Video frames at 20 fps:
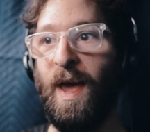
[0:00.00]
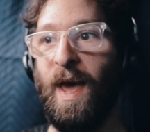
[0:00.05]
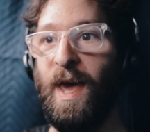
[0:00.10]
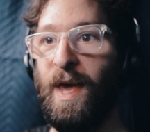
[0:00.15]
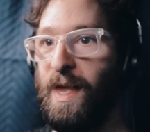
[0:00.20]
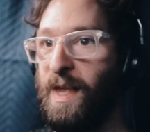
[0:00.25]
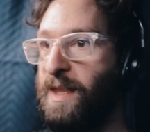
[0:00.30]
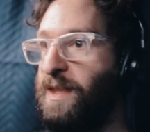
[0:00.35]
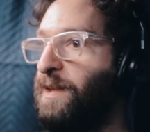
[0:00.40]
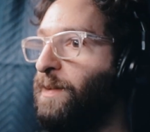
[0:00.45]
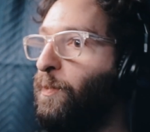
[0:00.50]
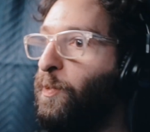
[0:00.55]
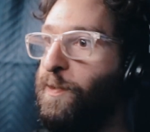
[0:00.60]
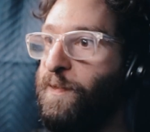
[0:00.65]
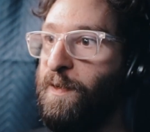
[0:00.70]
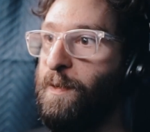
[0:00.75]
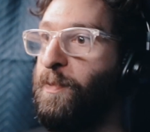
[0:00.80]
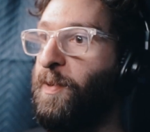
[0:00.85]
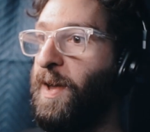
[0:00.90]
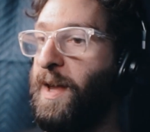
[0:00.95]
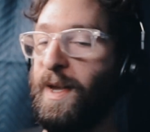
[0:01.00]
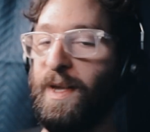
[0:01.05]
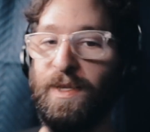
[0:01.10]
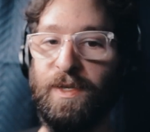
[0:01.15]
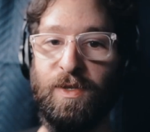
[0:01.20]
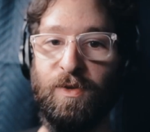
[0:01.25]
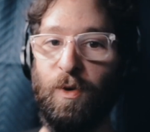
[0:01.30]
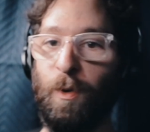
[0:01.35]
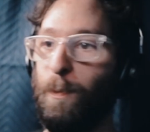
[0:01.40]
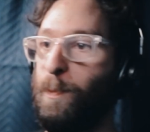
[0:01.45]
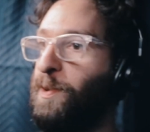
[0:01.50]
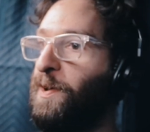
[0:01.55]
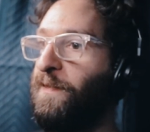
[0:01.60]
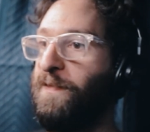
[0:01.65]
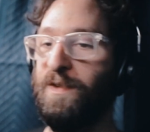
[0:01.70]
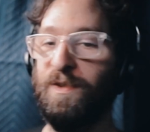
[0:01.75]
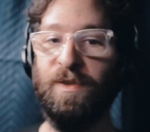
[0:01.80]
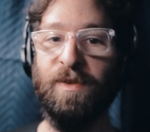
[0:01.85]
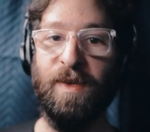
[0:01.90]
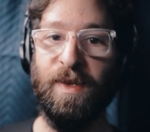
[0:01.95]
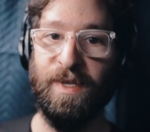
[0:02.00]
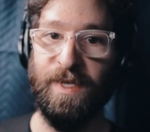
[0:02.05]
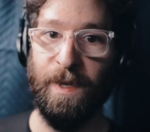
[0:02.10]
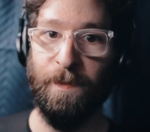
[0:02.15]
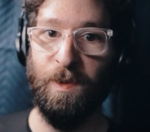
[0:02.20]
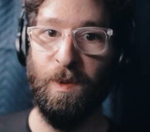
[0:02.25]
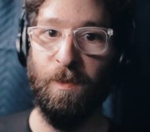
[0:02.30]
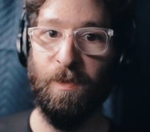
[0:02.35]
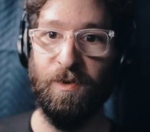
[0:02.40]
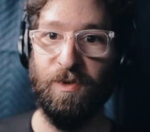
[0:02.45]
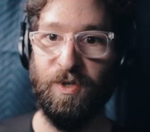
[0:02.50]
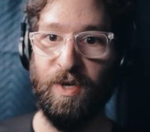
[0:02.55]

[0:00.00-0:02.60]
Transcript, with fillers: and the moving blankets do a perfectly acceptable